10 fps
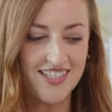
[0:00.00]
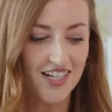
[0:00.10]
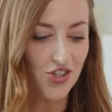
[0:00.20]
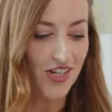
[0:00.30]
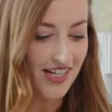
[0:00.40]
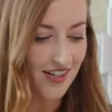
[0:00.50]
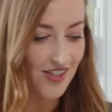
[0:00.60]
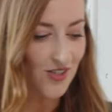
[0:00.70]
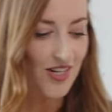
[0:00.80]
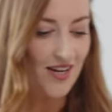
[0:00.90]
They're trying out a
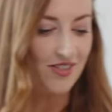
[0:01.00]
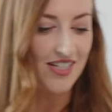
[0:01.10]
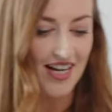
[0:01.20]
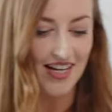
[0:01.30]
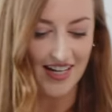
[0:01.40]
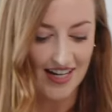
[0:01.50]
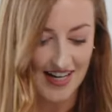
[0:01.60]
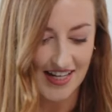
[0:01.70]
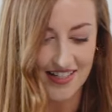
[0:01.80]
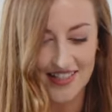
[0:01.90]
new name today. I kind of
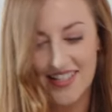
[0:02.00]
like it.